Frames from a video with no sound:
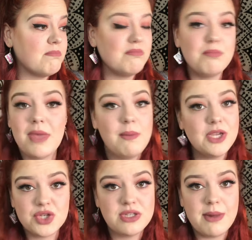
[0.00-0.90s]
Maybe it's
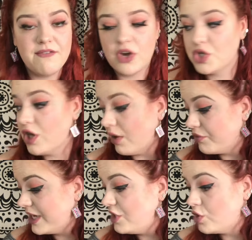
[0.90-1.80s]
just a malfunction, I
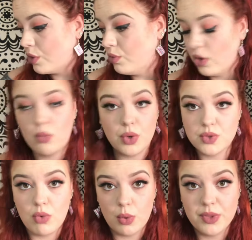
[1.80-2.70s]
really don't know what's
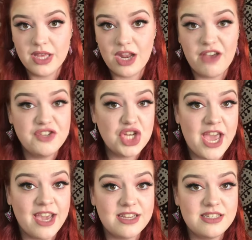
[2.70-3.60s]
wrong with it. I've
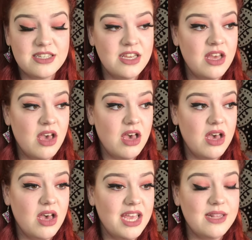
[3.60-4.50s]
checked,
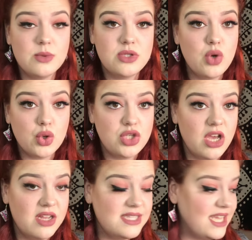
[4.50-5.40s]
it's not
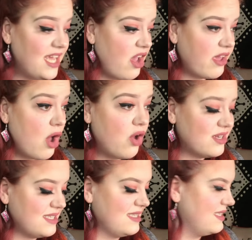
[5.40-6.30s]
dirty, I can't
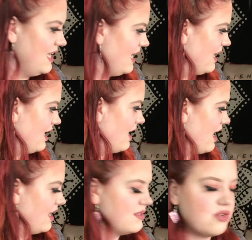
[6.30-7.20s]
see
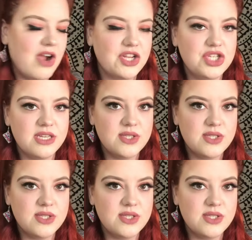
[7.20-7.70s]
any scratches,